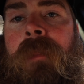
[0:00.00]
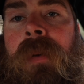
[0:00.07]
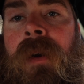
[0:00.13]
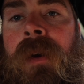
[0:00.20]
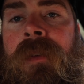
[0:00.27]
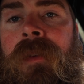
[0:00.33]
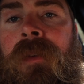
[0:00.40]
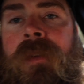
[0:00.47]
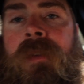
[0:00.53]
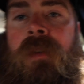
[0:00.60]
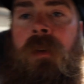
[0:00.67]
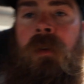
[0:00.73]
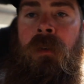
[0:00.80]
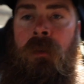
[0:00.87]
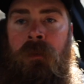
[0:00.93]
paused the
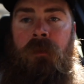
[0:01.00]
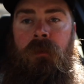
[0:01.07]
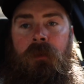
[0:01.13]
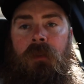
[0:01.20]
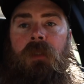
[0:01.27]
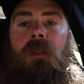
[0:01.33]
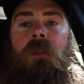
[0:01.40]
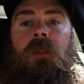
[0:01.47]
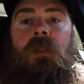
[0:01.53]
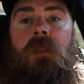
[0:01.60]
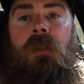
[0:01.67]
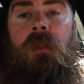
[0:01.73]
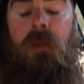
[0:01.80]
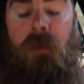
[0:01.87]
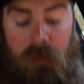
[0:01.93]
song in
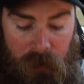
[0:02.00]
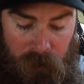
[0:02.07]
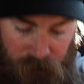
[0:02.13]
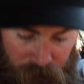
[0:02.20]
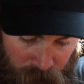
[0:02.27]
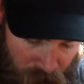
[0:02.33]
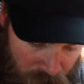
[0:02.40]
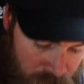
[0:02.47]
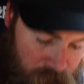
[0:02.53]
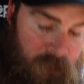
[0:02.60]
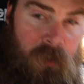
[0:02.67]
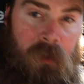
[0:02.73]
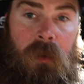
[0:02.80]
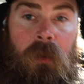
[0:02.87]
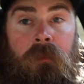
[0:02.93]
the uh, same spot,
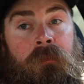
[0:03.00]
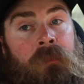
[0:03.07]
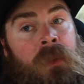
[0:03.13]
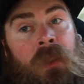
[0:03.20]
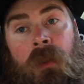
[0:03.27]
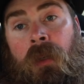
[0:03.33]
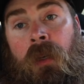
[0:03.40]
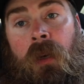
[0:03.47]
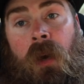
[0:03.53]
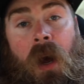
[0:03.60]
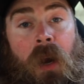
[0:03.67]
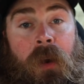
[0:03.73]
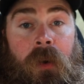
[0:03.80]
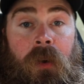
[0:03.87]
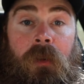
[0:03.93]
so
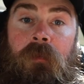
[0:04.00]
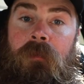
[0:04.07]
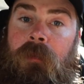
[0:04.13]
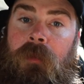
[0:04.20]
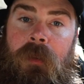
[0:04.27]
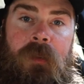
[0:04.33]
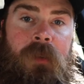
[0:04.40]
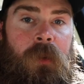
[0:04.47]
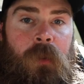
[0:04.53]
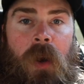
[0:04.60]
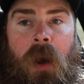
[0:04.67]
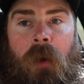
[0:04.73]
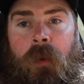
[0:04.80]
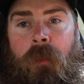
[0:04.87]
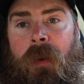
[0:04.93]
I don't know. Let's see
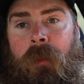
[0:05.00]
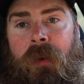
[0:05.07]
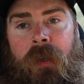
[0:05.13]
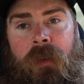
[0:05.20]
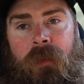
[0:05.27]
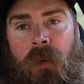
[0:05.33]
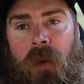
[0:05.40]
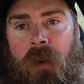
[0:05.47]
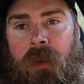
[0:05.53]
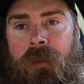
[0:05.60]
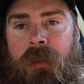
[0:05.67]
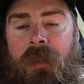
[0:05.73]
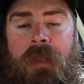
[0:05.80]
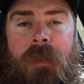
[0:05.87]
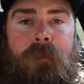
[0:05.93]
what I remember as far
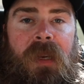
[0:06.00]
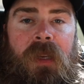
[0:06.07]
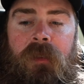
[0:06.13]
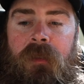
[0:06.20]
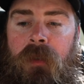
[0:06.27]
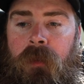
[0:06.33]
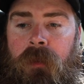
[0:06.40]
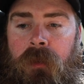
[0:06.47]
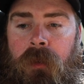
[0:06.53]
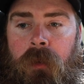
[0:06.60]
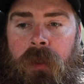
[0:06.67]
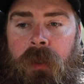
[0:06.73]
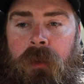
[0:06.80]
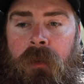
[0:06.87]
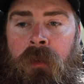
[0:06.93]
as the bass tones
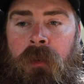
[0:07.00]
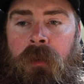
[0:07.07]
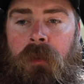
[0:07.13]
go here.